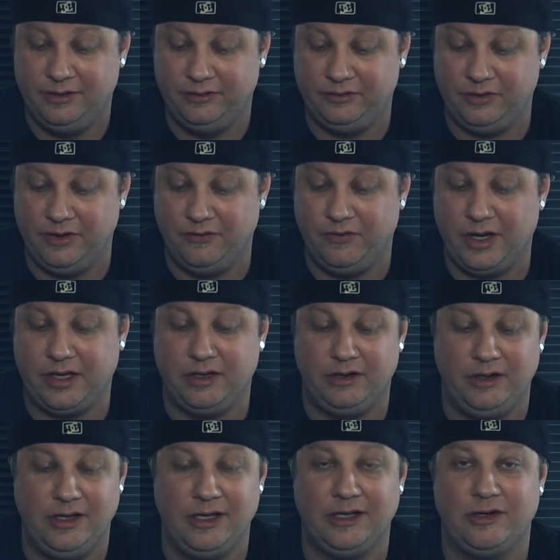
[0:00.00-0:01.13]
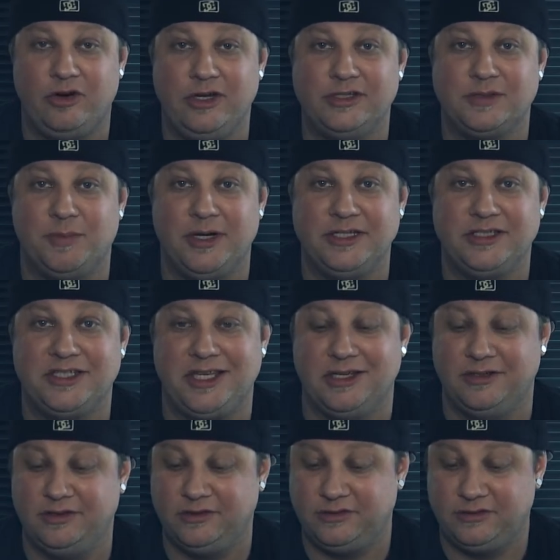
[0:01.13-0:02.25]
see if I can increase my
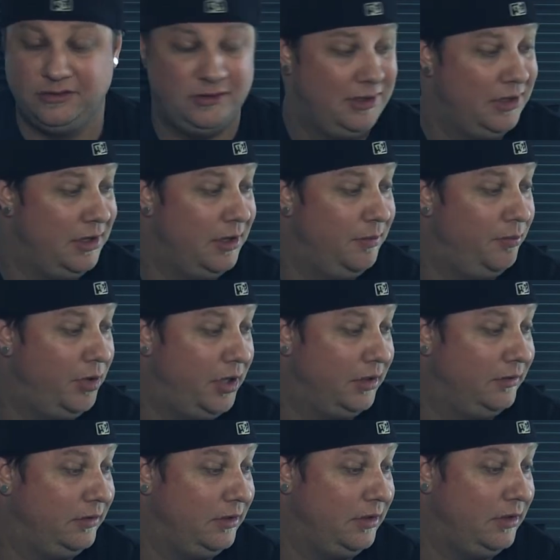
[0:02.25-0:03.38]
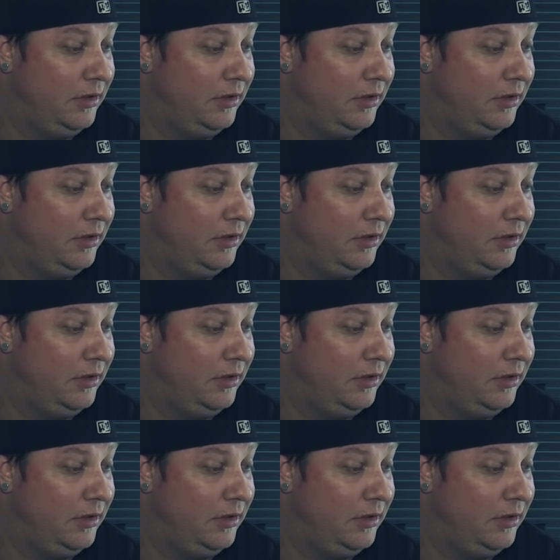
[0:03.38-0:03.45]
skills. But